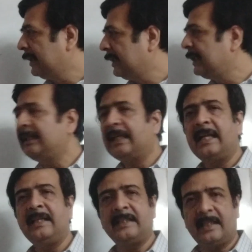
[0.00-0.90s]
In
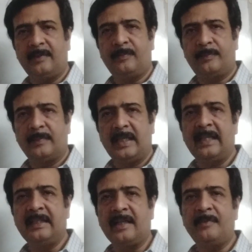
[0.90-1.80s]
N-type,
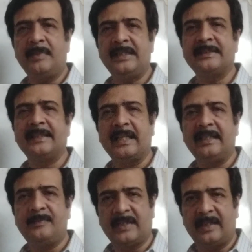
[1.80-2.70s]
N-type means
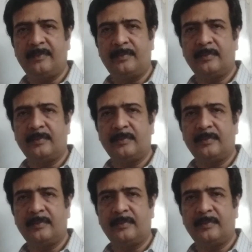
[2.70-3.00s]
negative type,